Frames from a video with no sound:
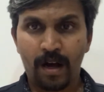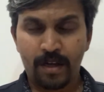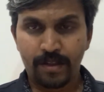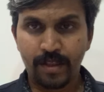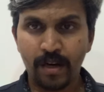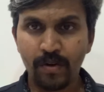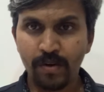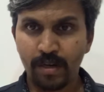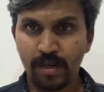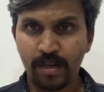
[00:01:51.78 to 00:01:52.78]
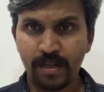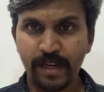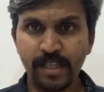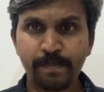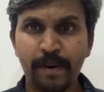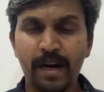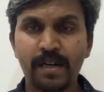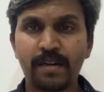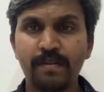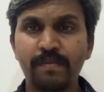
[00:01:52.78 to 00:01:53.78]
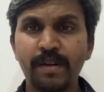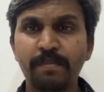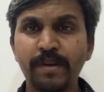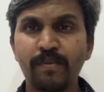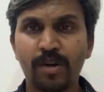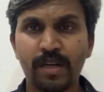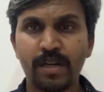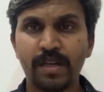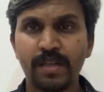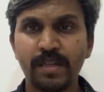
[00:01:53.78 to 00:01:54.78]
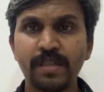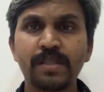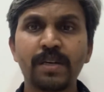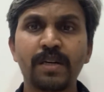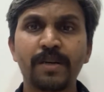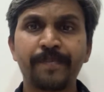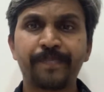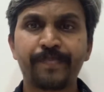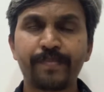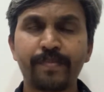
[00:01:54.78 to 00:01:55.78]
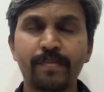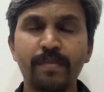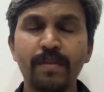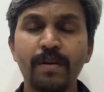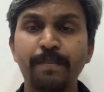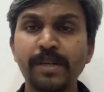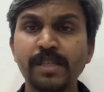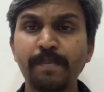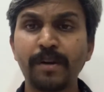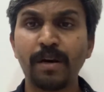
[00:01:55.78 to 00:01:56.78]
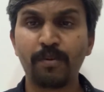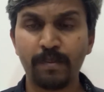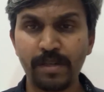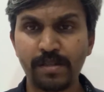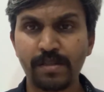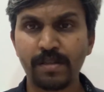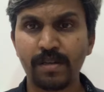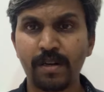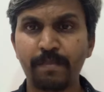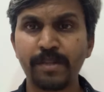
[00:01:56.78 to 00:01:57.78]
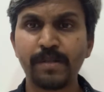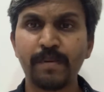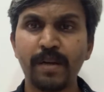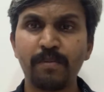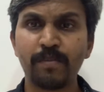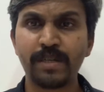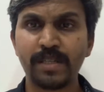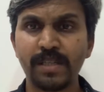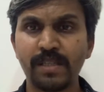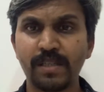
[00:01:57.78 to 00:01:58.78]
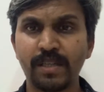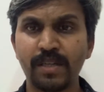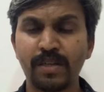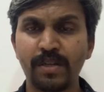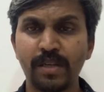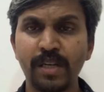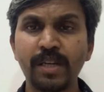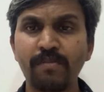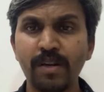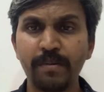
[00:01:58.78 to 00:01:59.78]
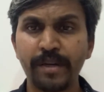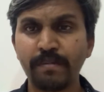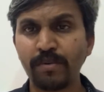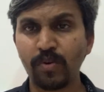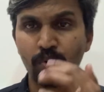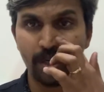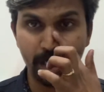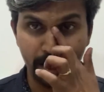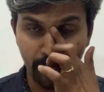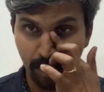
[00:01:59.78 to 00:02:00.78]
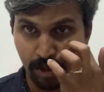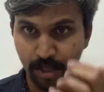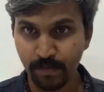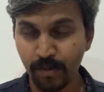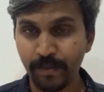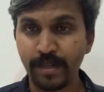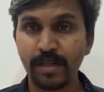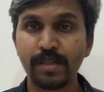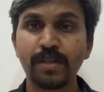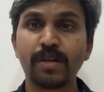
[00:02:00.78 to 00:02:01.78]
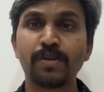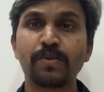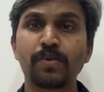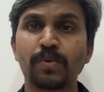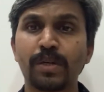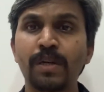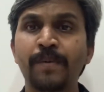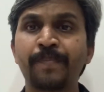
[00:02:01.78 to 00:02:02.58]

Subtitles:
Now next part will be what is a principle of moments. Principle of moments is in equilibrium total anti-clockwise moment is equal to total